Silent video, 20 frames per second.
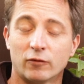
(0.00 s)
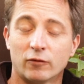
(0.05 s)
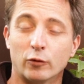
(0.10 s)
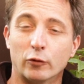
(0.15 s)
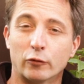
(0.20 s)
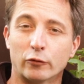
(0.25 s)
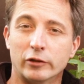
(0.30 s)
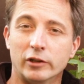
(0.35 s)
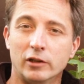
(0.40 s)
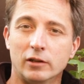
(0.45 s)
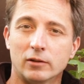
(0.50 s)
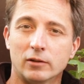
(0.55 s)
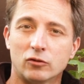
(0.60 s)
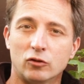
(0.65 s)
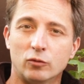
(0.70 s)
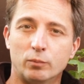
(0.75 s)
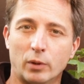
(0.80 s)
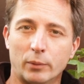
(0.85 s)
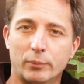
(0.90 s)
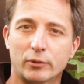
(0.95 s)
feel free
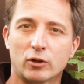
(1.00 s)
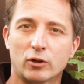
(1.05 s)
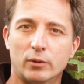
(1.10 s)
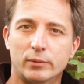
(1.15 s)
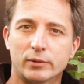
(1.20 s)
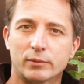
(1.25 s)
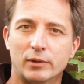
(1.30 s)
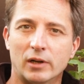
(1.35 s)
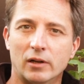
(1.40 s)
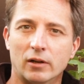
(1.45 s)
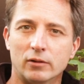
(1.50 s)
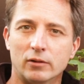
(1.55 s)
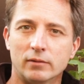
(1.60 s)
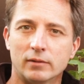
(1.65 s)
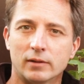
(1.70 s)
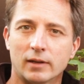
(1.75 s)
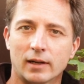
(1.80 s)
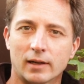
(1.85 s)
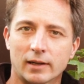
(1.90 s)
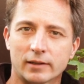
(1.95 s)
to pop a comment
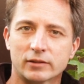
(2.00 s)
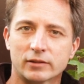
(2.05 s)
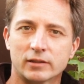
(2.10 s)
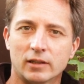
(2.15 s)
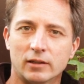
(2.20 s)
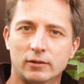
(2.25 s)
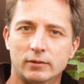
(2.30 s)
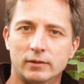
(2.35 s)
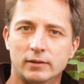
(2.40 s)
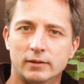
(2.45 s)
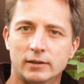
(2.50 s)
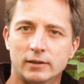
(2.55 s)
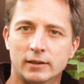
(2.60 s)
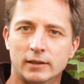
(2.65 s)
below and let us know.